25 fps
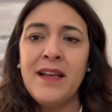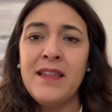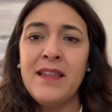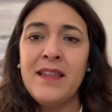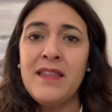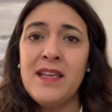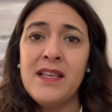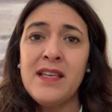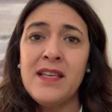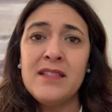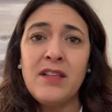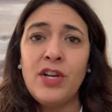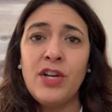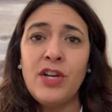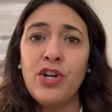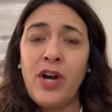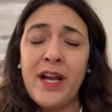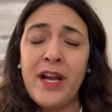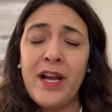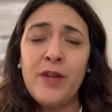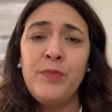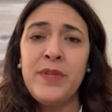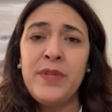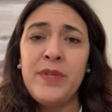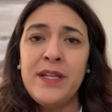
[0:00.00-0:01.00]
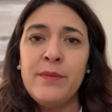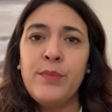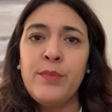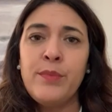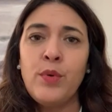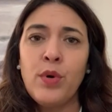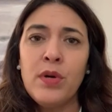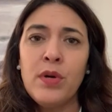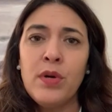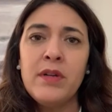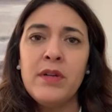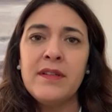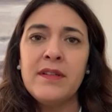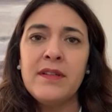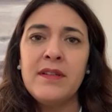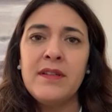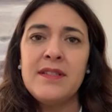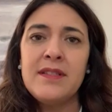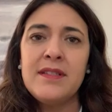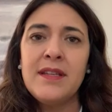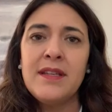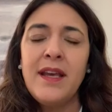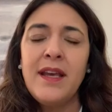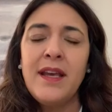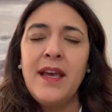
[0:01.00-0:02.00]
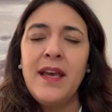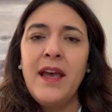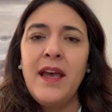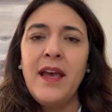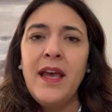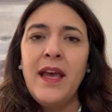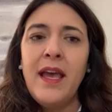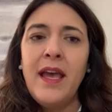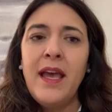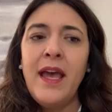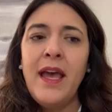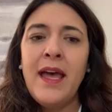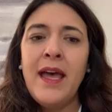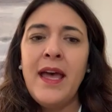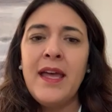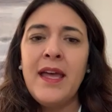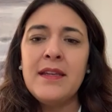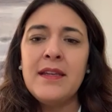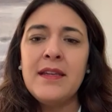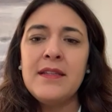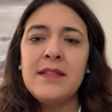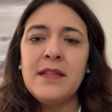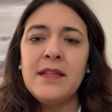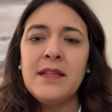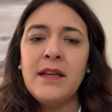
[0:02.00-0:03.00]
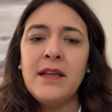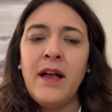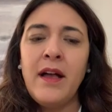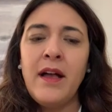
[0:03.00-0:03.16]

I think is incredibly important. And